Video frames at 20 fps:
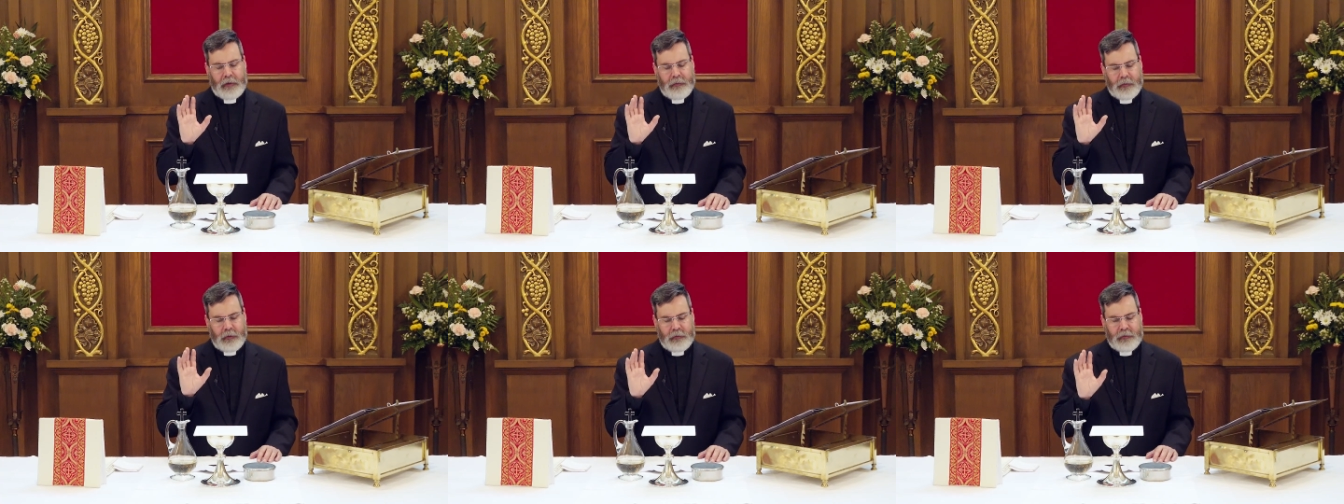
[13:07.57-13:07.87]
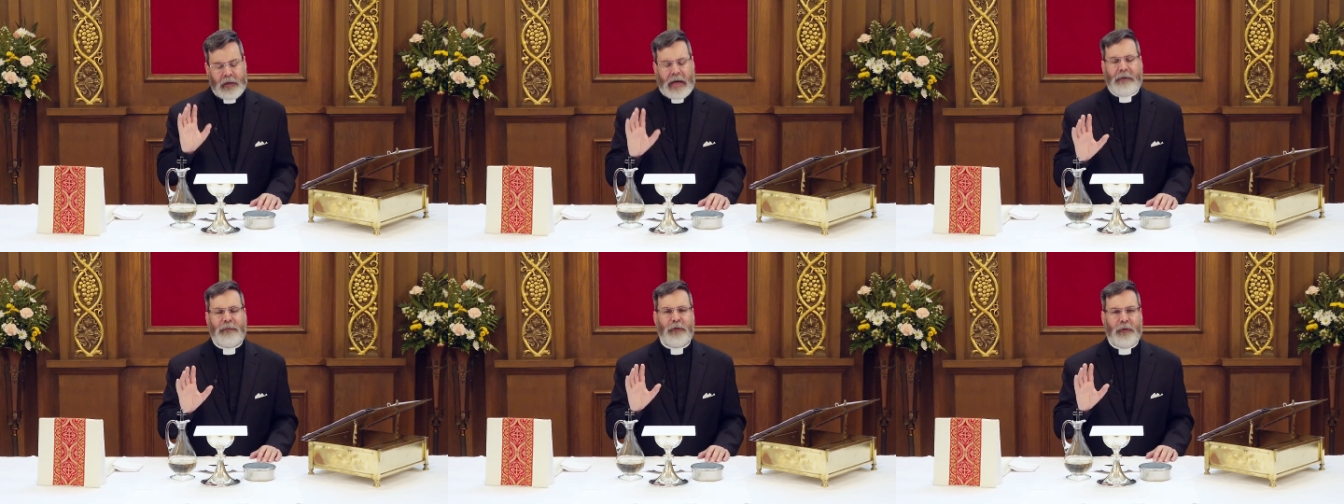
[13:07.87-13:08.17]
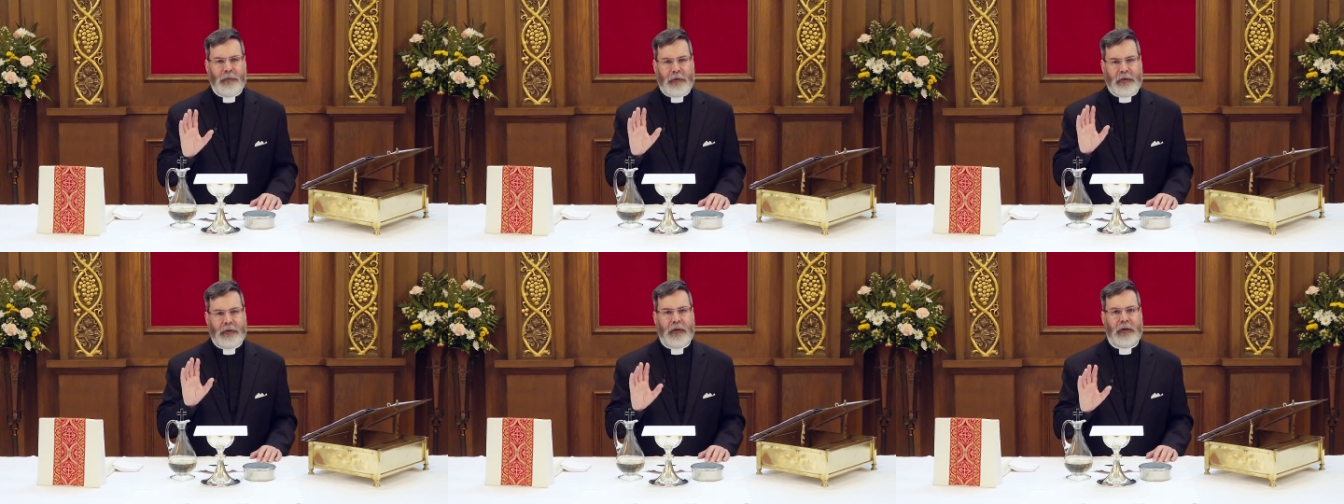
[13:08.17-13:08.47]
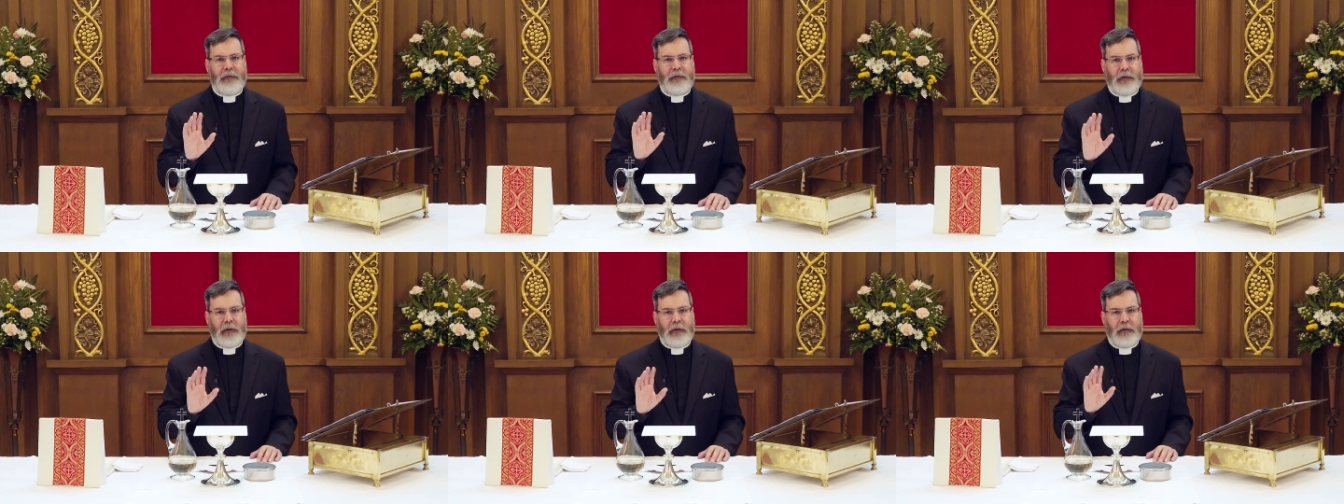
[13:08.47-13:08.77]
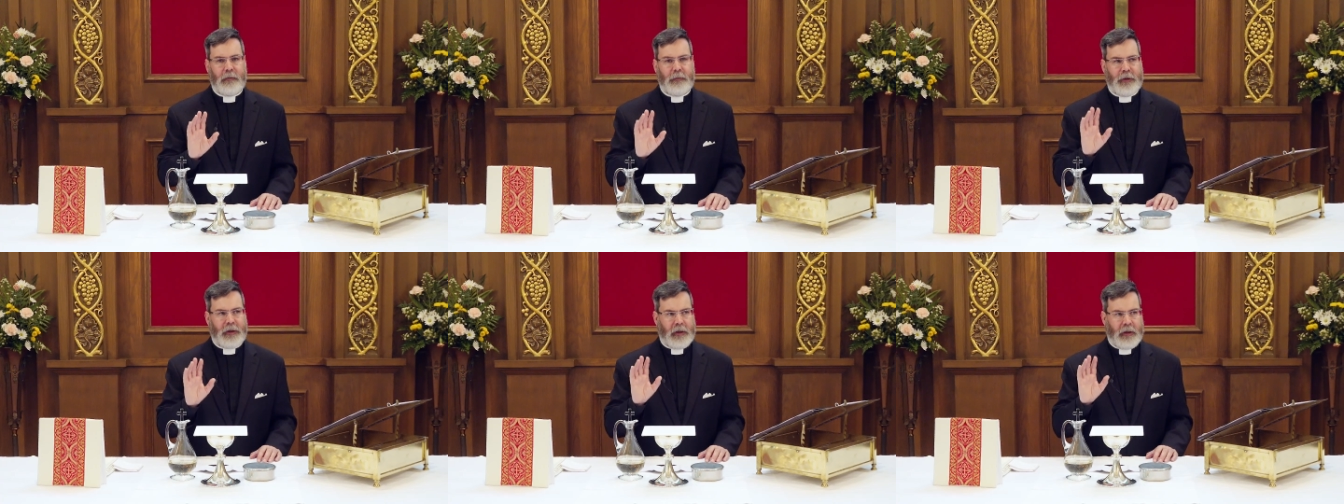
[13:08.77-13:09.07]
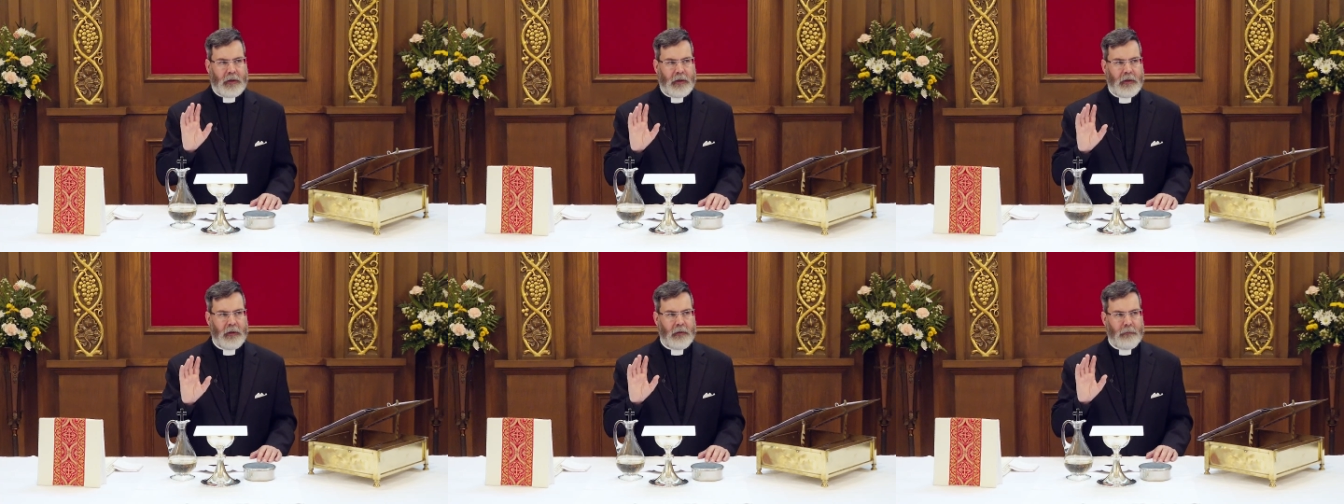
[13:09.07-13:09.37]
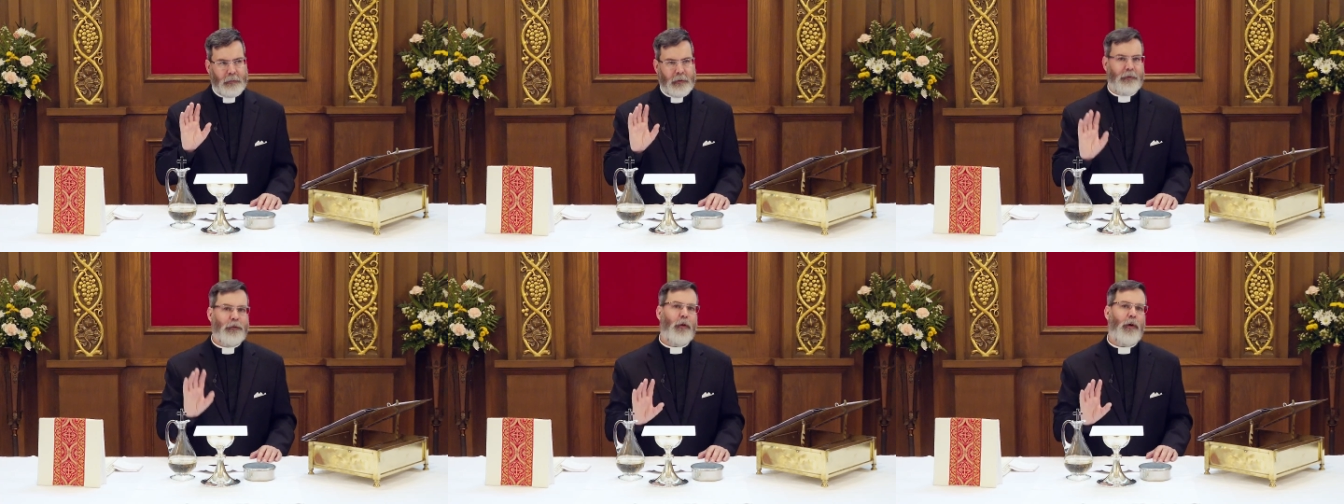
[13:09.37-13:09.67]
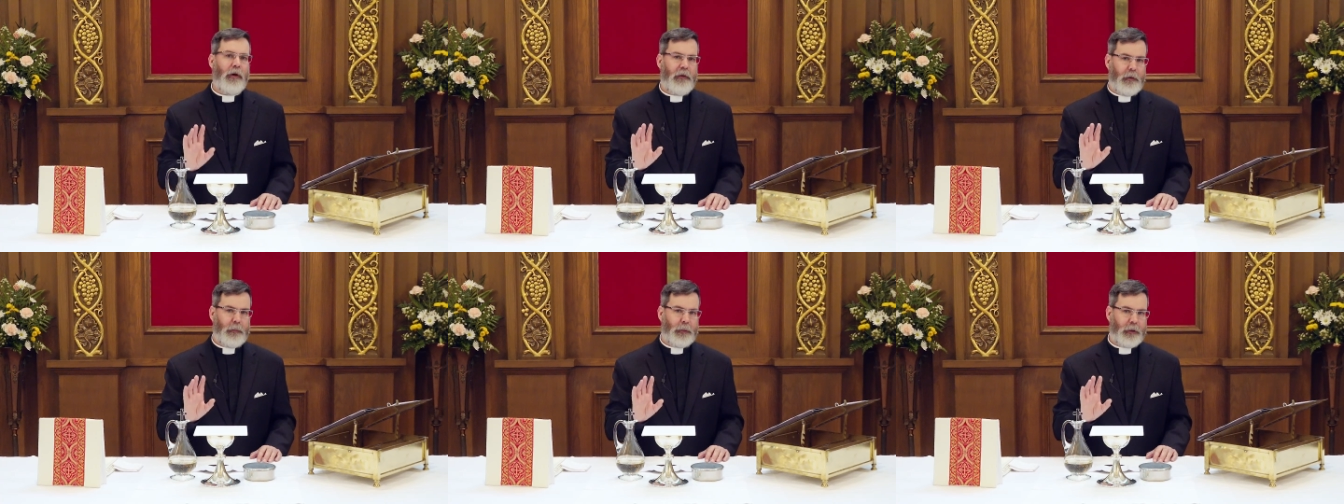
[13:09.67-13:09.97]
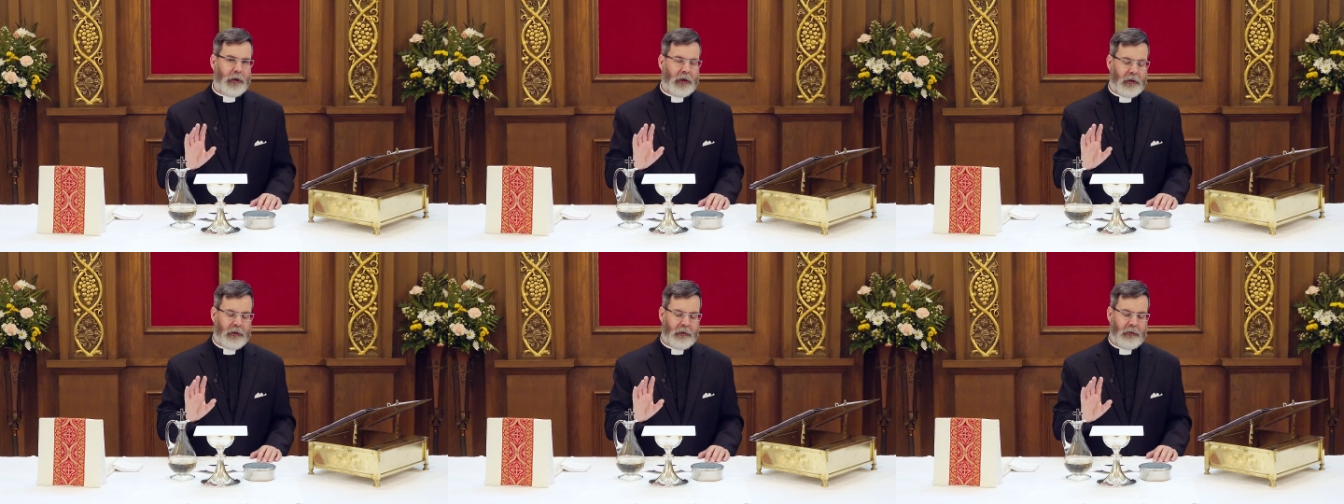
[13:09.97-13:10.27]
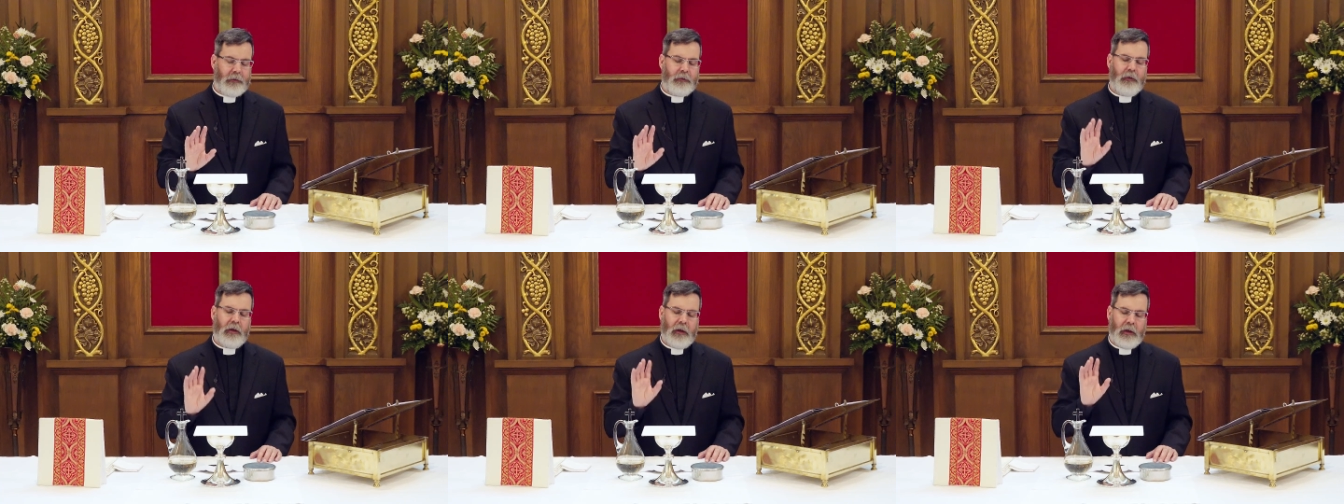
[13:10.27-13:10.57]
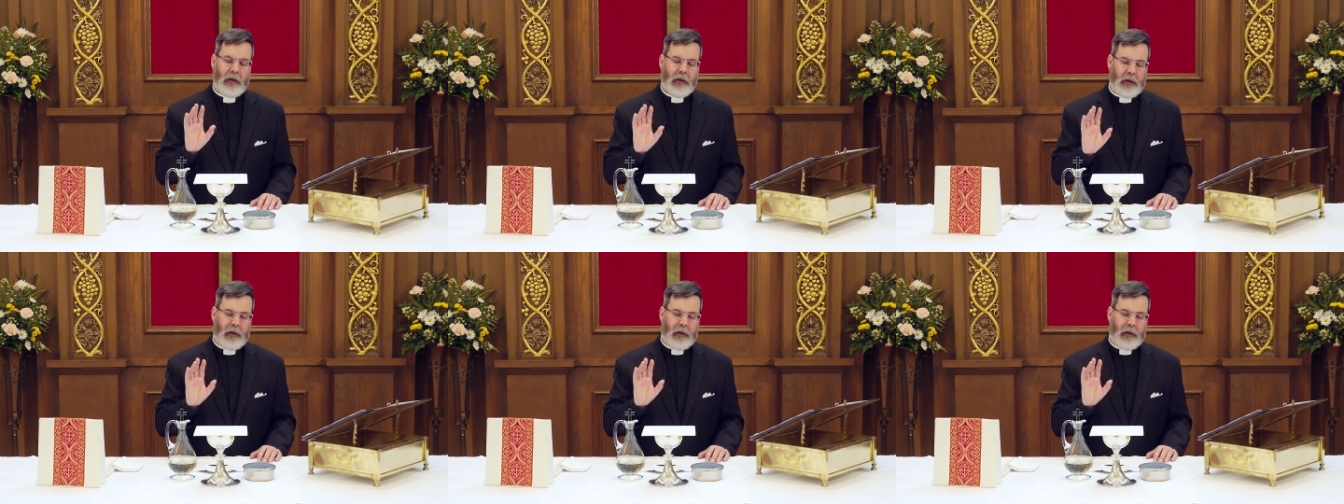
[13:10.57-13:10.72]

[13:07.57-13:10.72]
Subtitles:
There definitely does need to be, before the prayers,